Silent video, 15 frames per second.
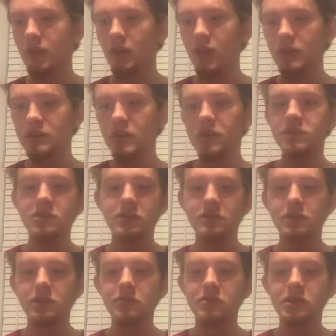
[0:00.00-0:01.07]
Dustin
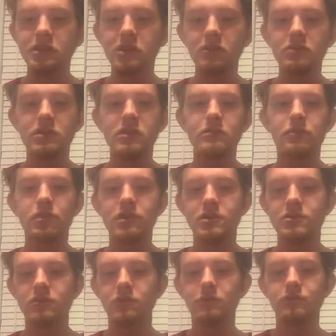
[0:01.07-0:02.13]
Rhodes and QT
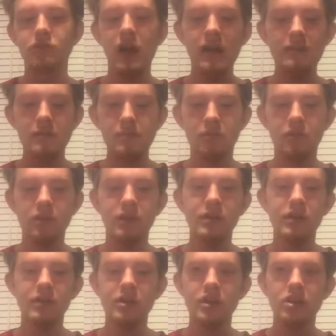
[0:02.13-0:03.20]
Marshall, Private
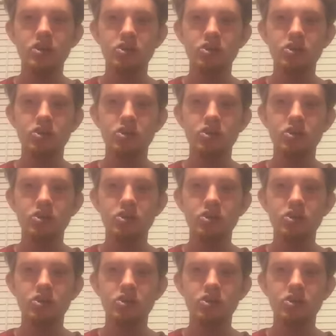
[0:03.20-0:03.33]
Party,